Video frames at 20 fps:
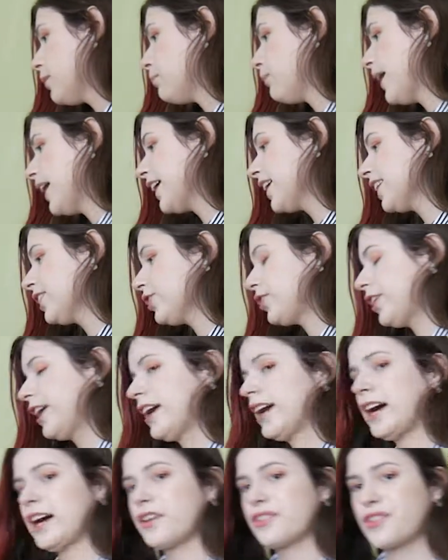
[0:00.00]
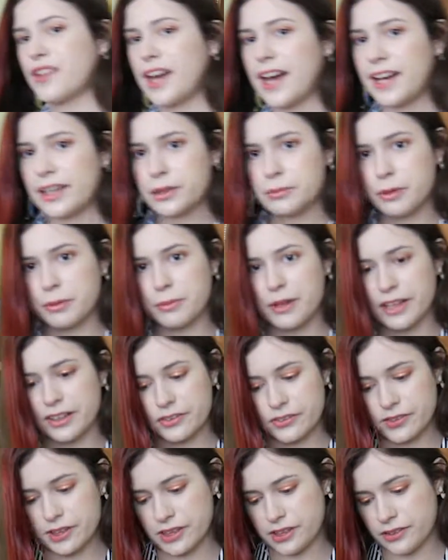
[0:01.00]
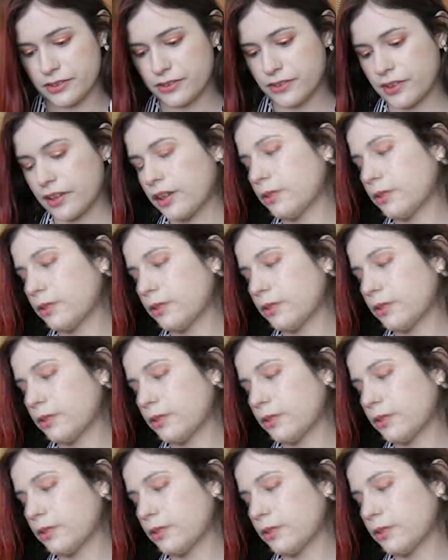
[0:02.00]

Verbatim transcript: My country has anime magazines,